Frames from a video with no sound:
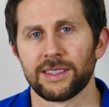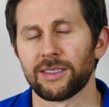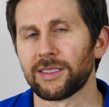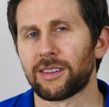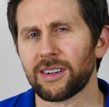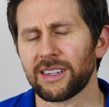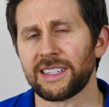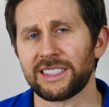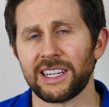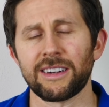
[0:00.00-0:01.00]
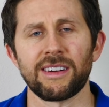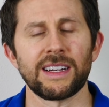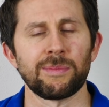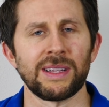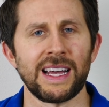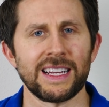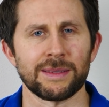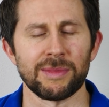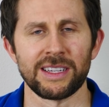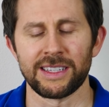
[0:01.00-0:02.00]
So in order to generate a
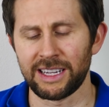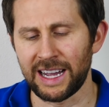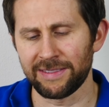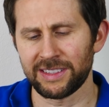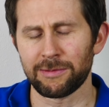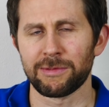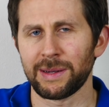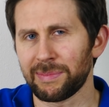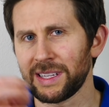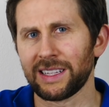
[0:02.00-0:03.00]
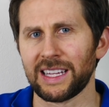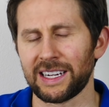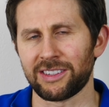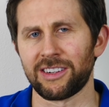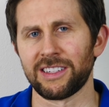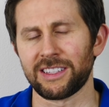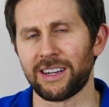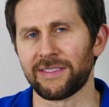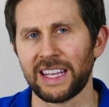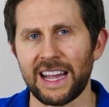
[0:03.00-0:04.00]
plasma, you have to rip the electrons
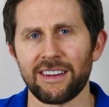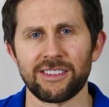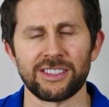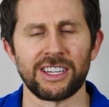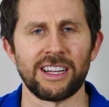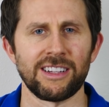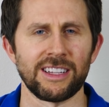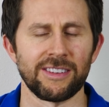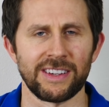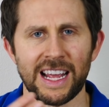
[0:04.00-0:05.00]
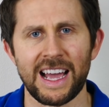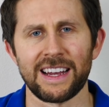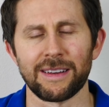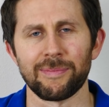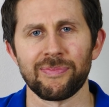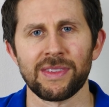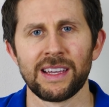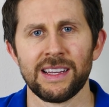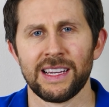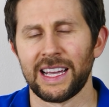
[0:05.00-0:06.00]
off the outer shell of an atom,
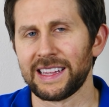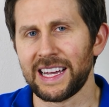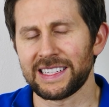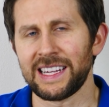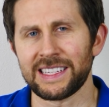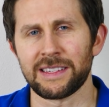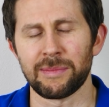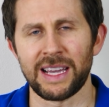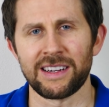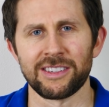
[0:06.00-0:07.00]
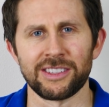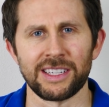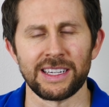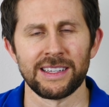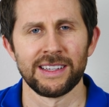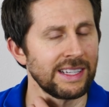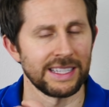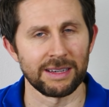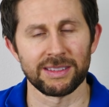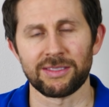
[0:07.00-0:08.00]
and that takes some energy.
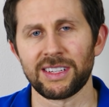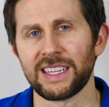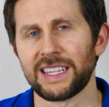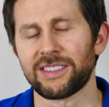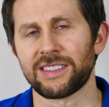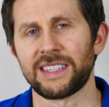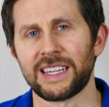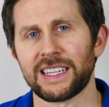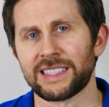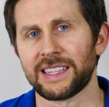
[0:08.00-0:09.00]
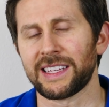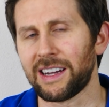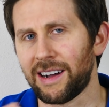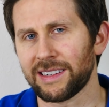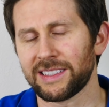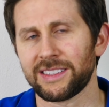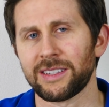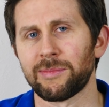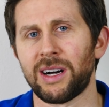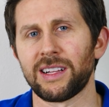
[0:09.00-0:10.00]
Now what's really interesting is that the
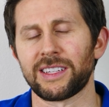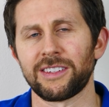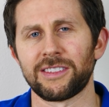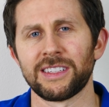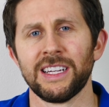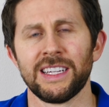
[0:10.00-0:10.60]
oxygen molecule